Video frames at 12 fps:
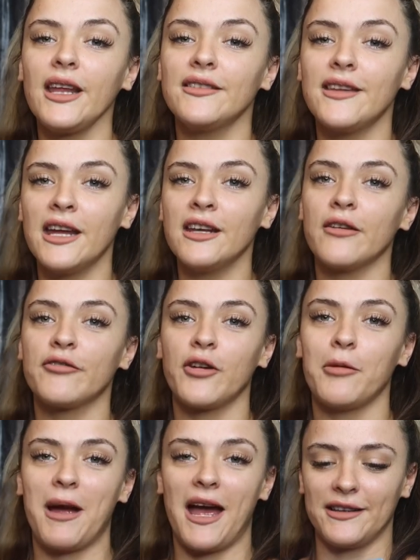then
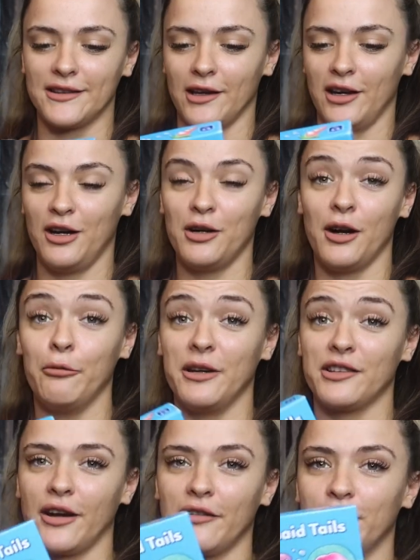from Asda,
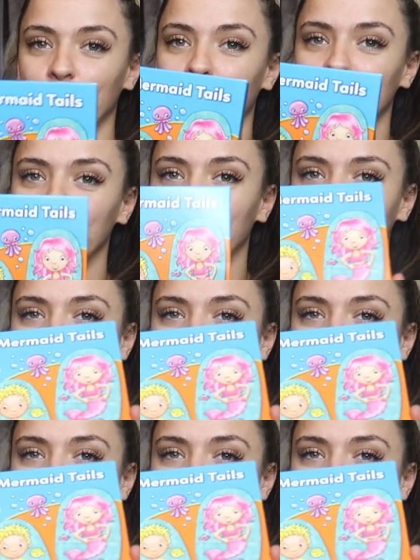which I thought was quite